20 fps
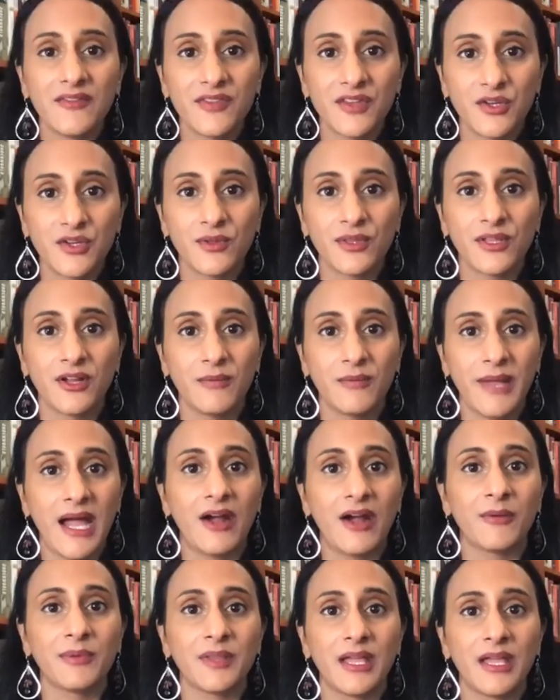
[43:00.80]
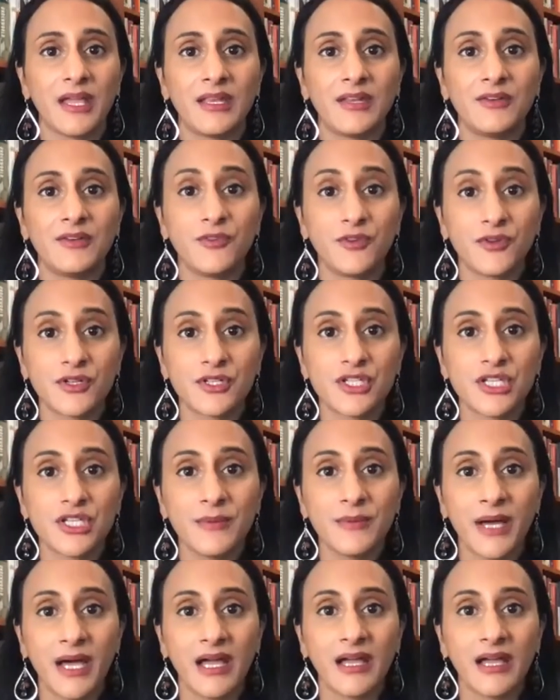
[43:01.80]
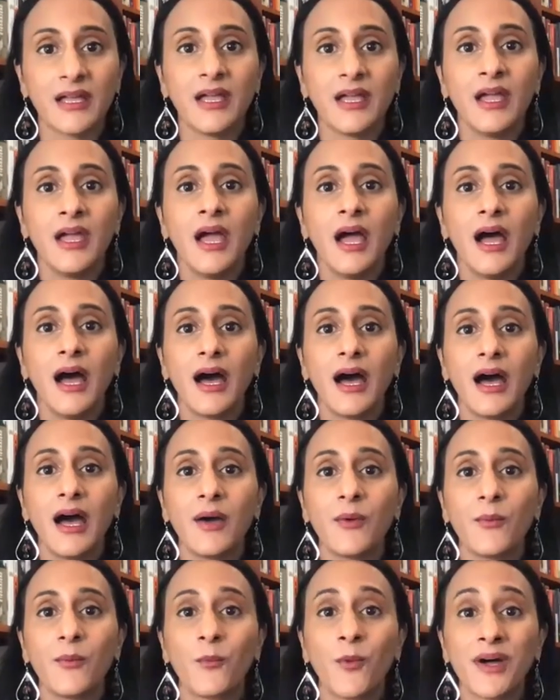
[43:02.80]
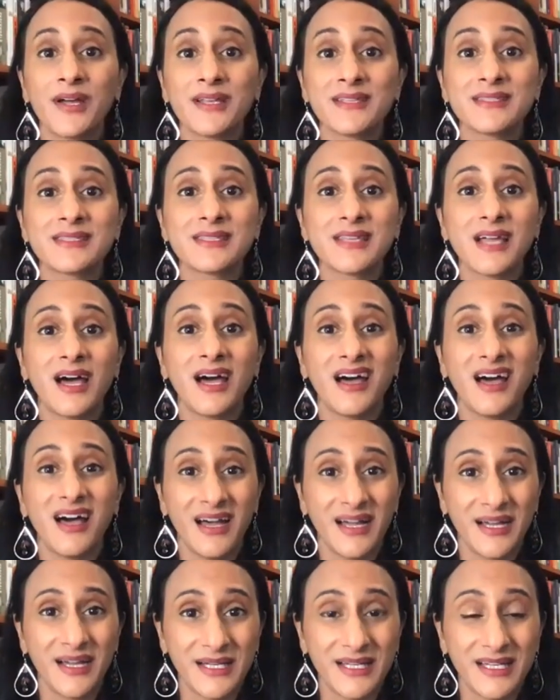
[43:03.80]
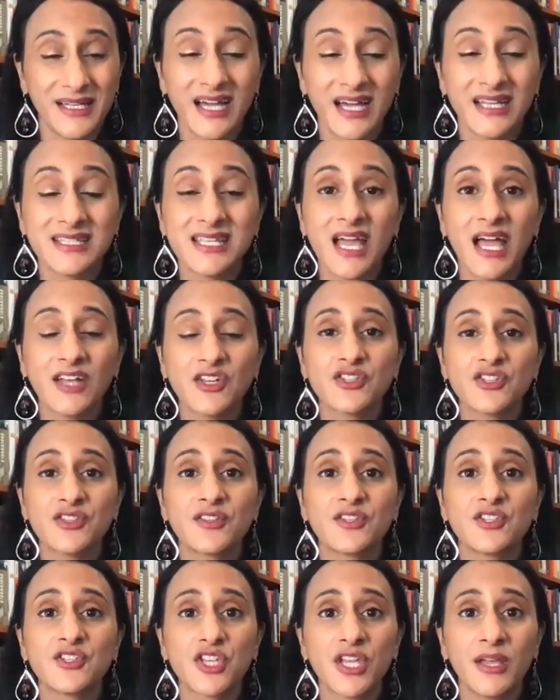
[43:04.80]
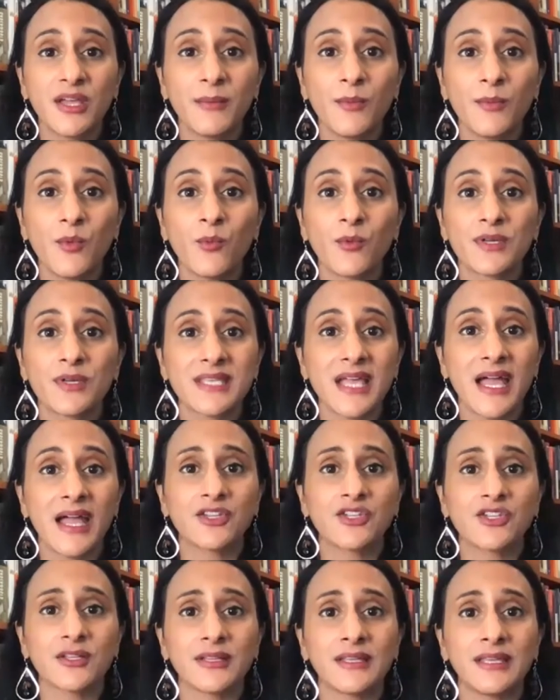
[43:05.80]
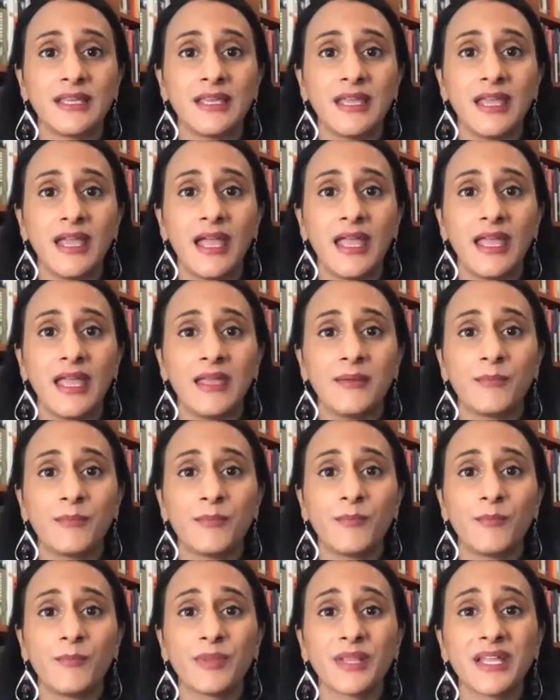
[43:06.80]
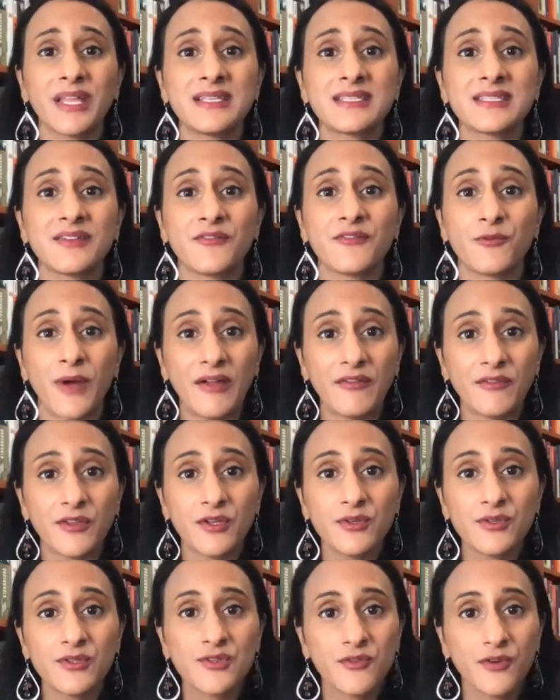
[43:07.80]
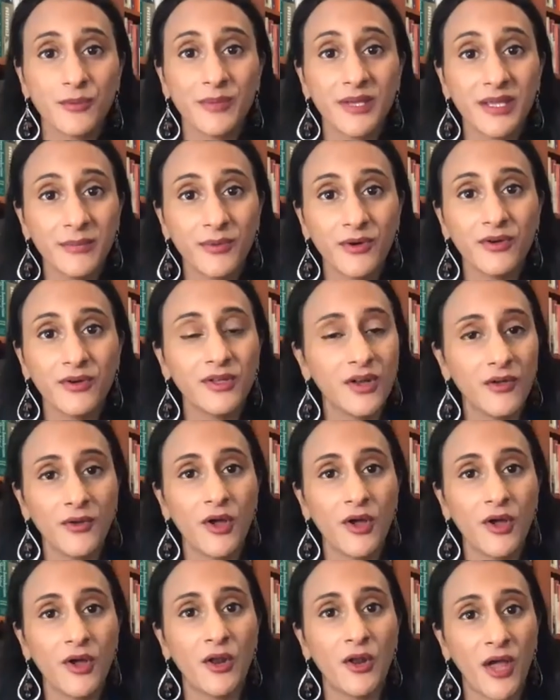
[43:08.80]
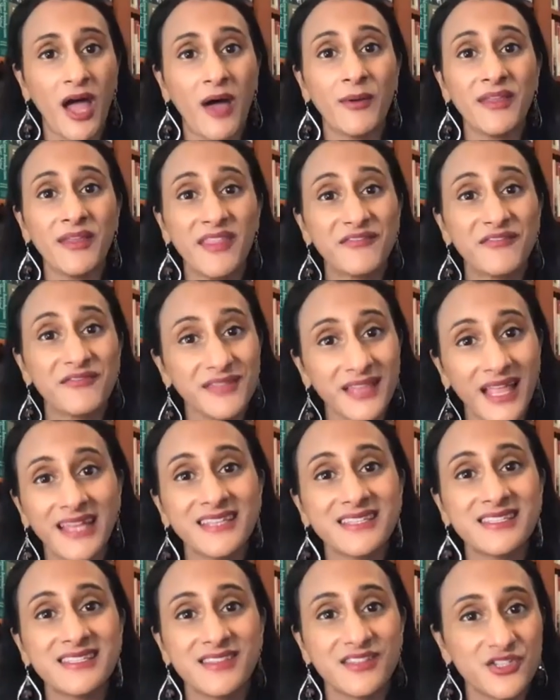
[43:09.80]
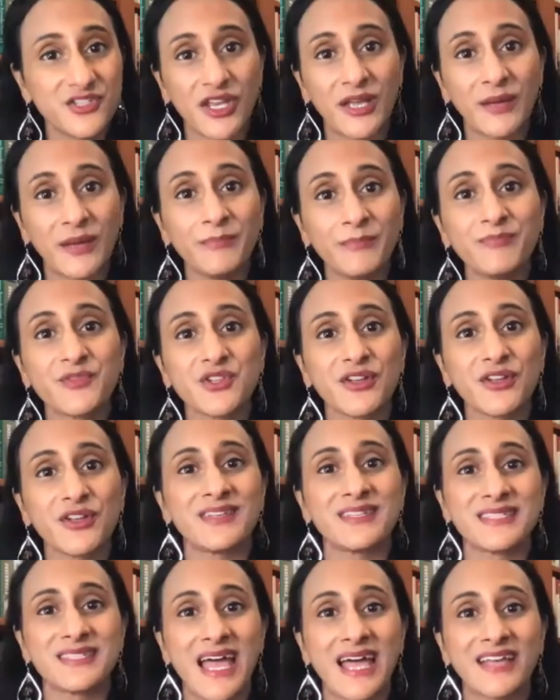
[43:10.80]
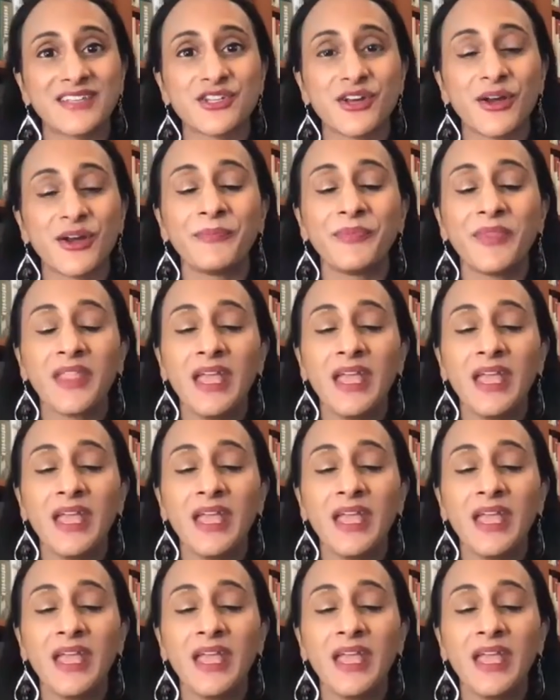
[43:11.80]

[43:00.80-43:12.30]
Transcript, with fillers: the nuclear power plant in Fukushima, uh, was uh, untouched. The gym was actually a place of refuge for people in Onagawa. They fled to the gym during the disaster.